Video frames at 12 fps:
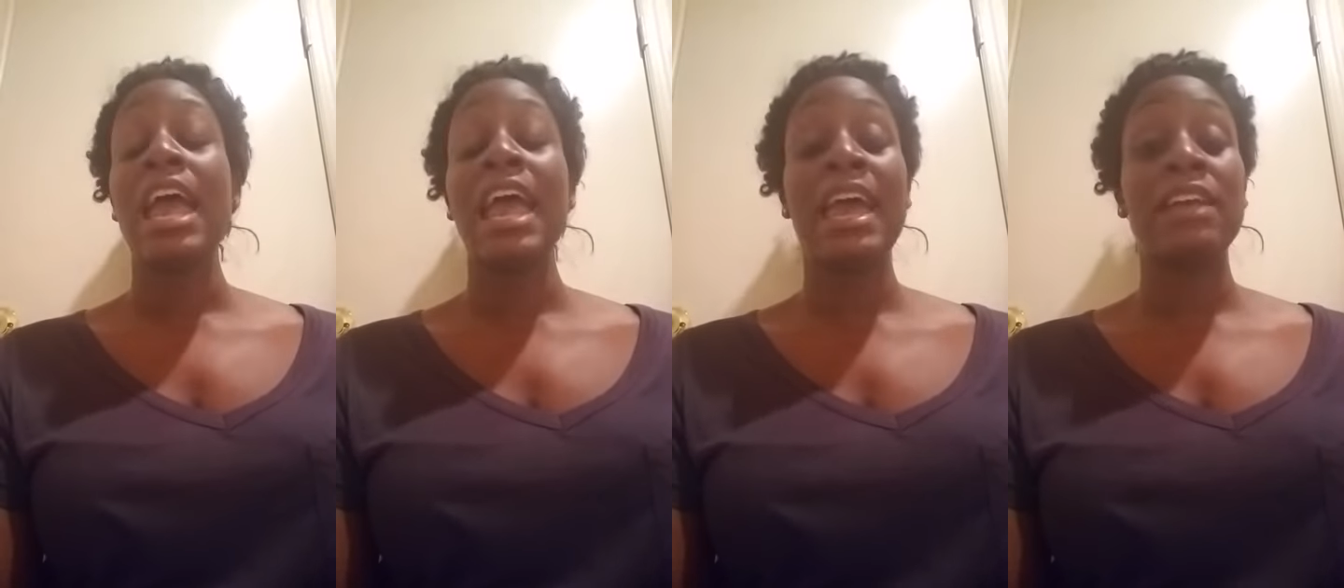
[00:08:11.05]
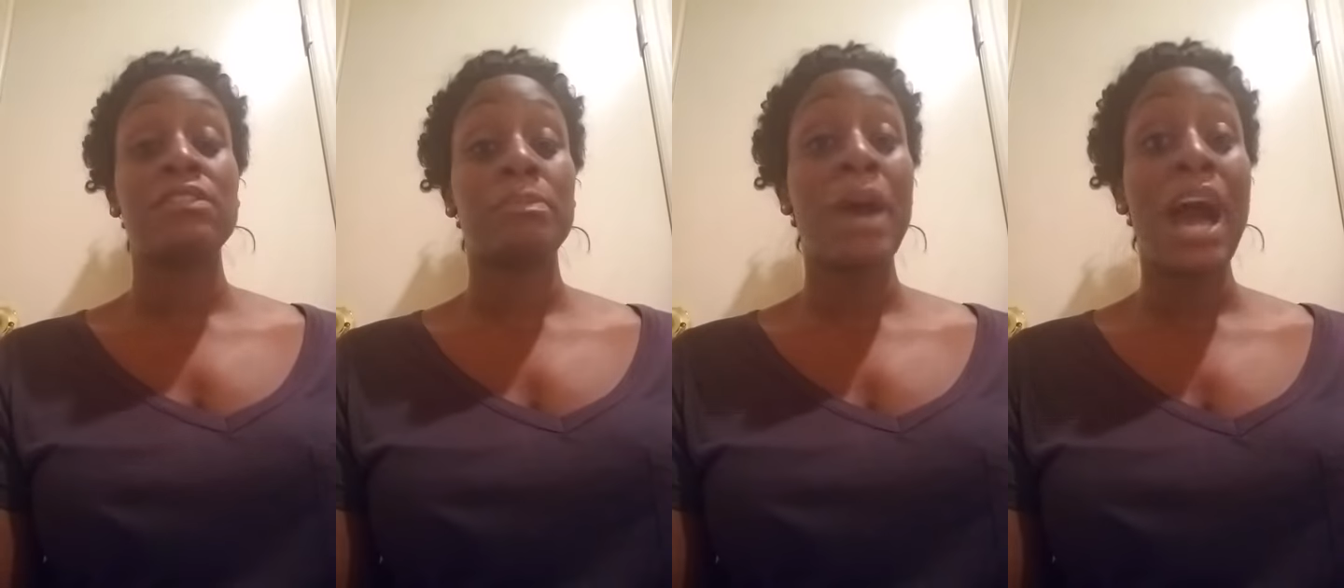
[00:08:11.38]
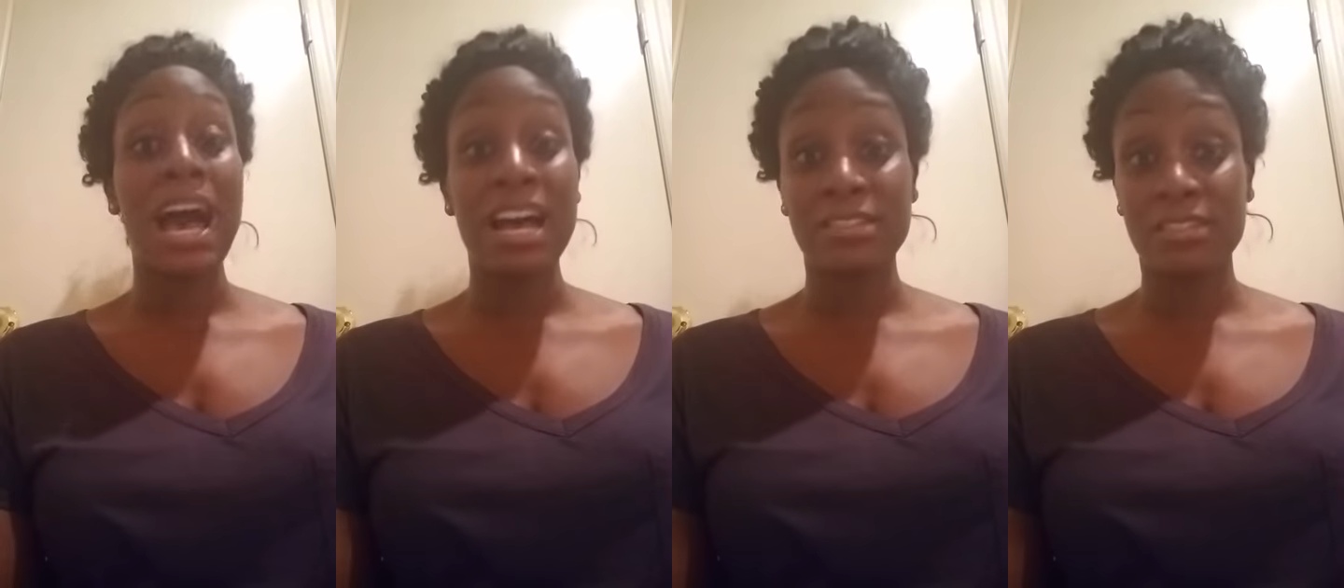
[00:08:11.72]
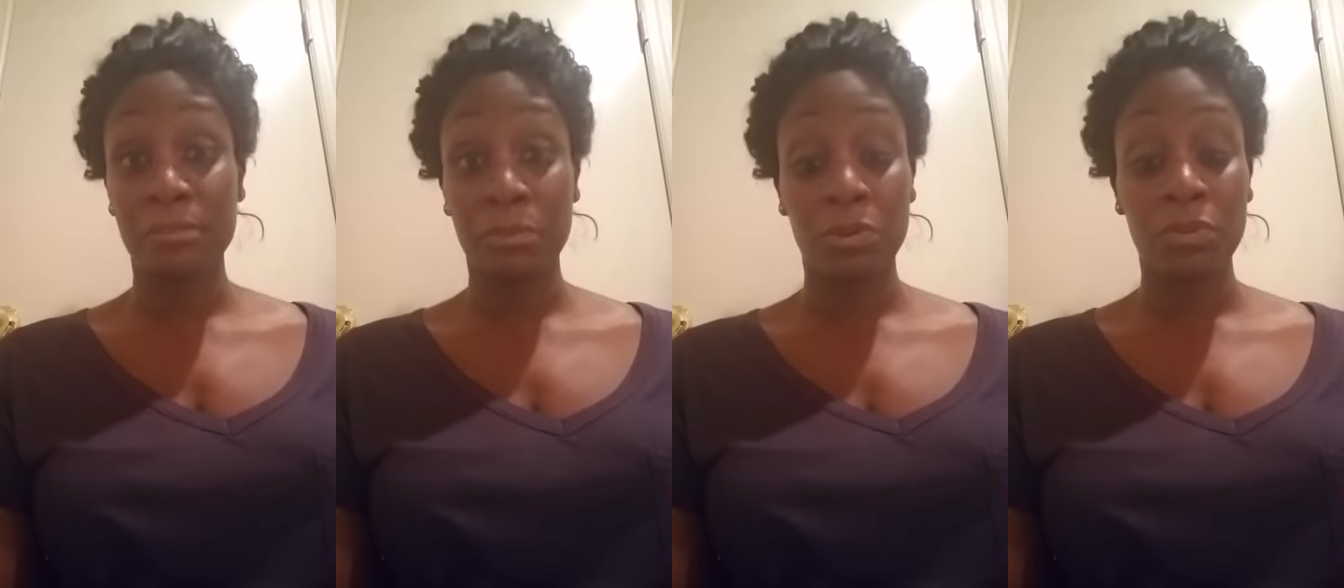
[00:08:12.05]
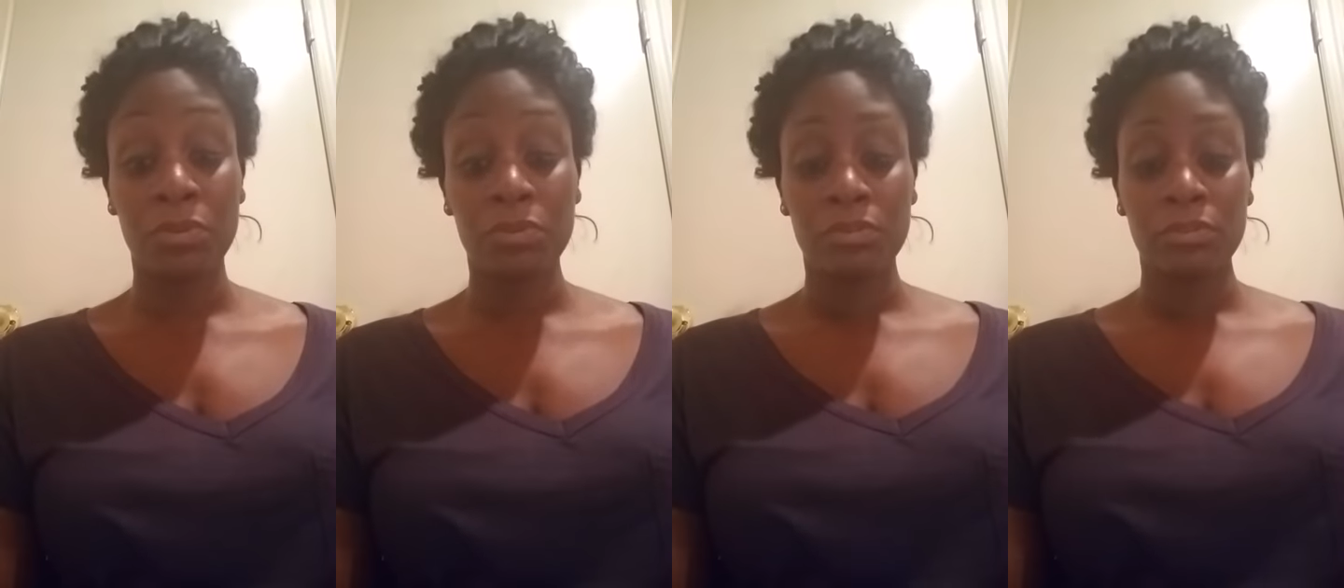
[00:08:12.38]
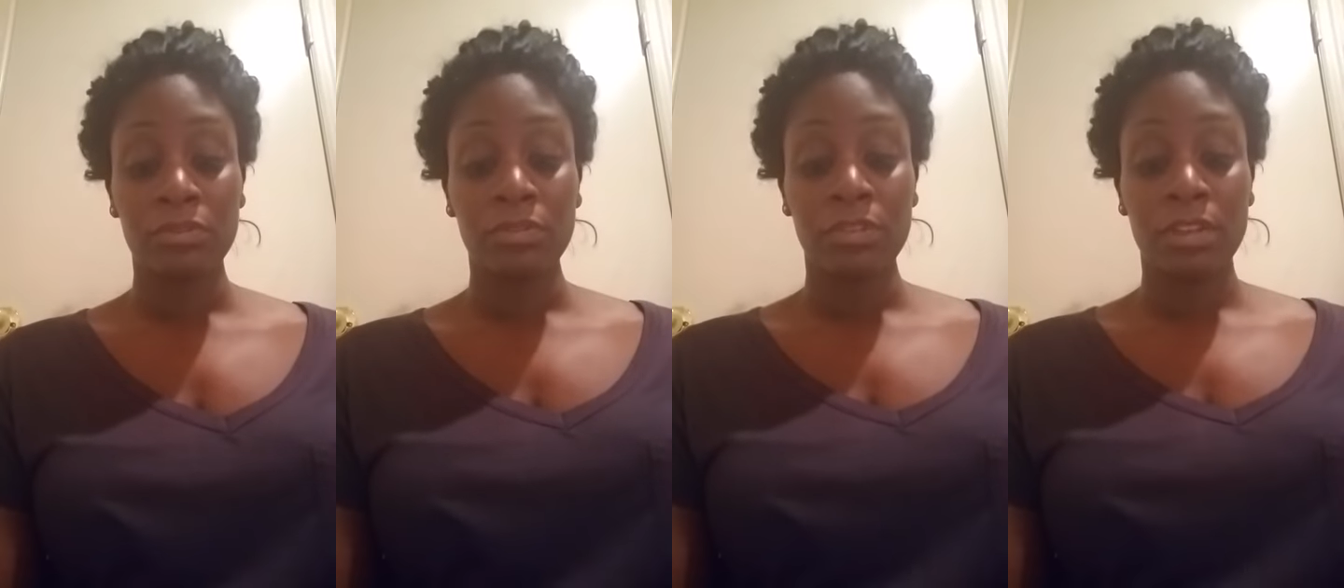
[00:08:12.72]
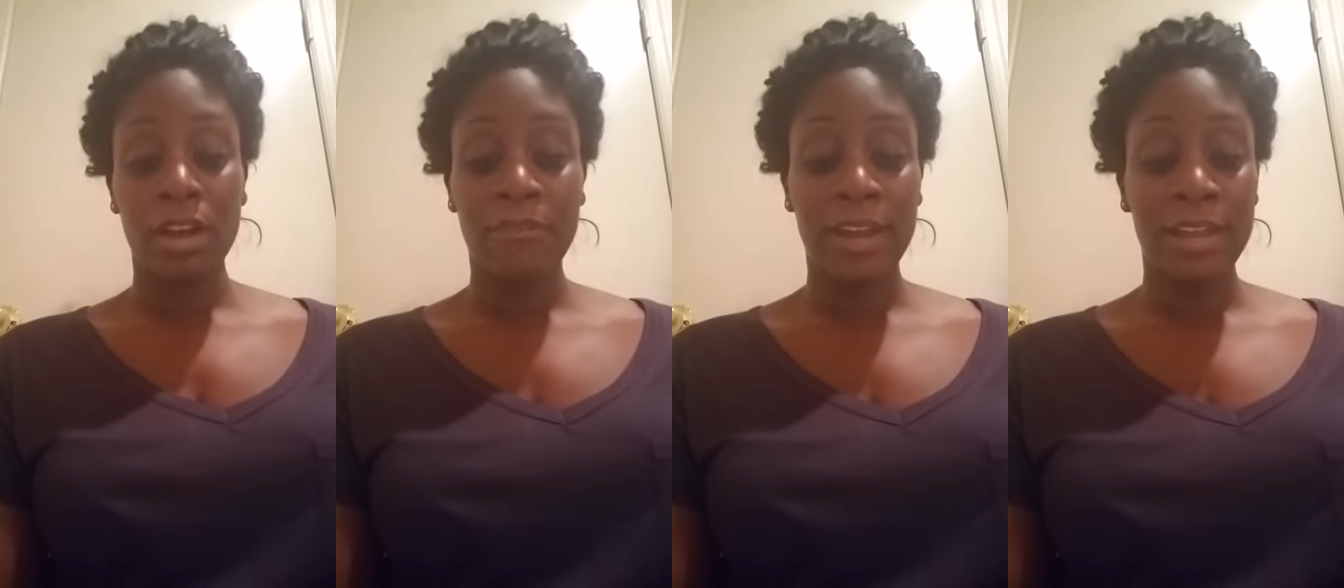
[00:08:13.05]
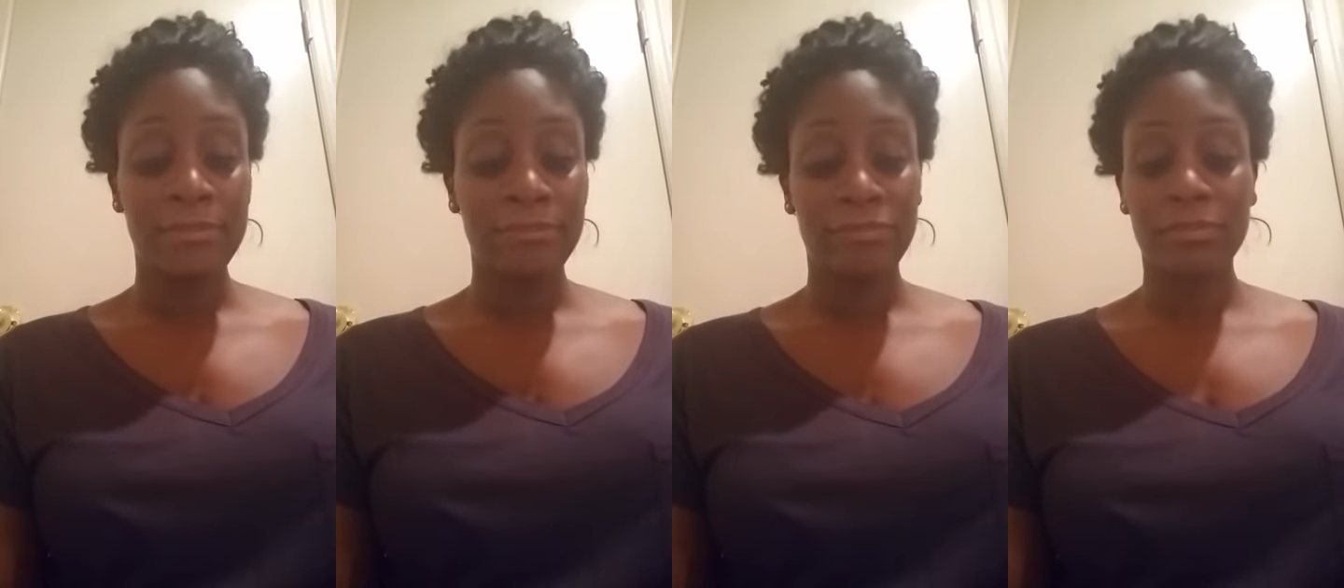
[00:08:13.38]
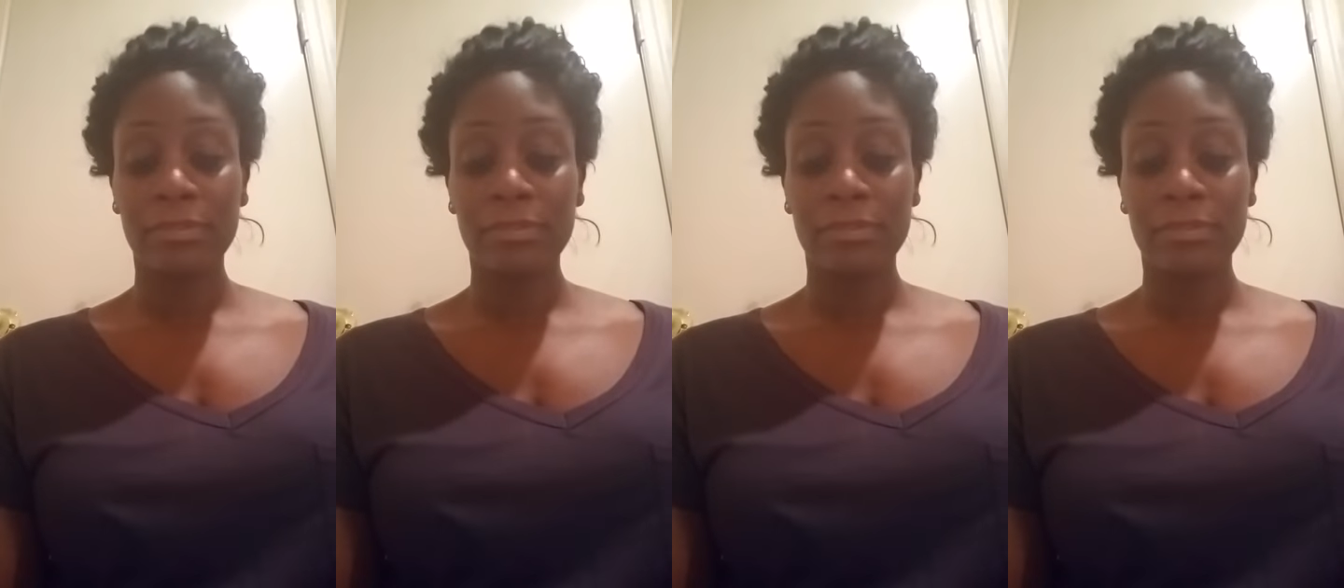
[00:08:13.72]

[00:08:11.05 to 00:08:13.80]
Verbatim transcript: as possible. All right.